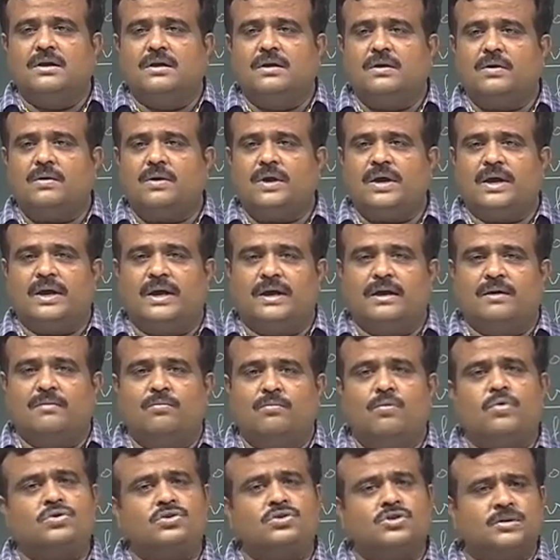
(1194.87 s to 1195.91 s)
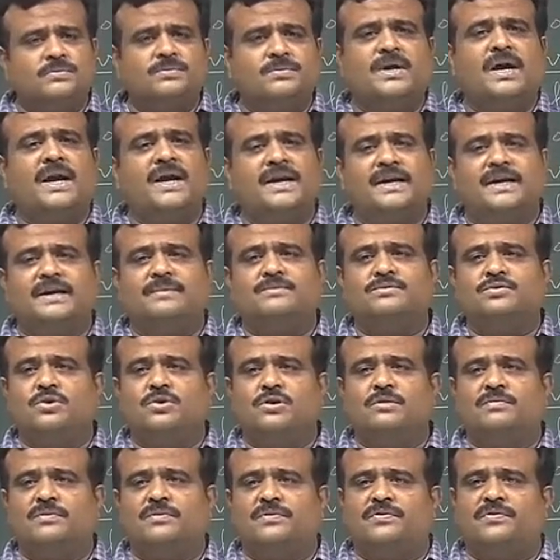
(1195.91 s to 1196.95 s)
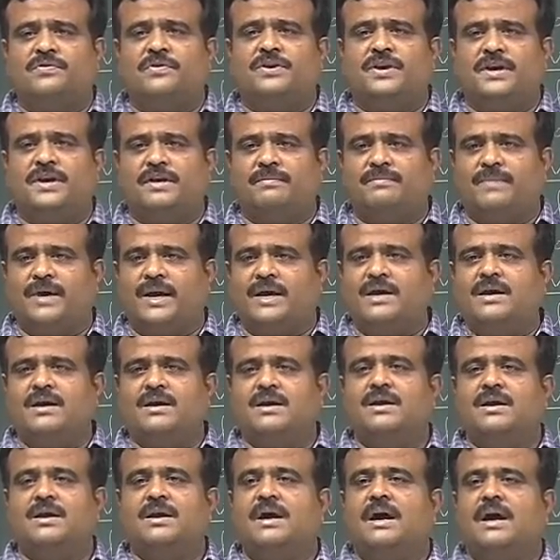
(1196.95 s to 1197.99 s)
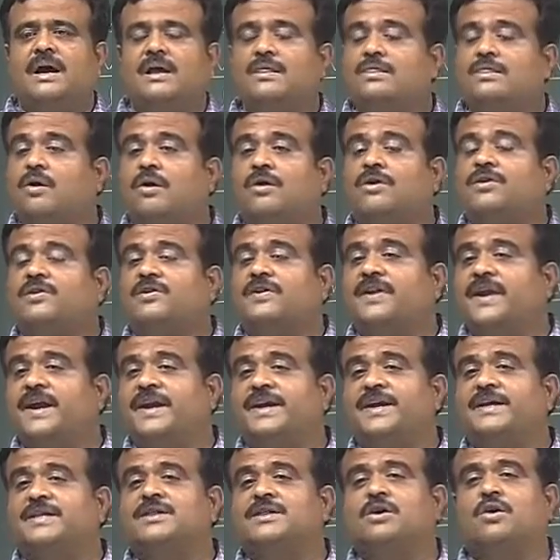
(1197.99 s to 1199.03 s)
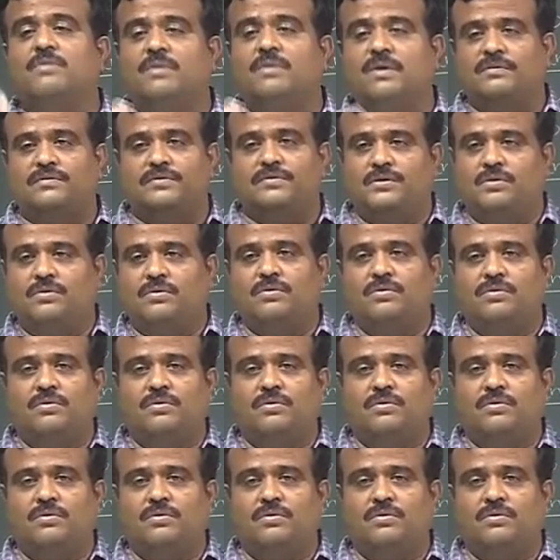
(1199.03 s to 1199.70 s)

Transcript: Okay. Most of the items will be fitted by not creating the overflow.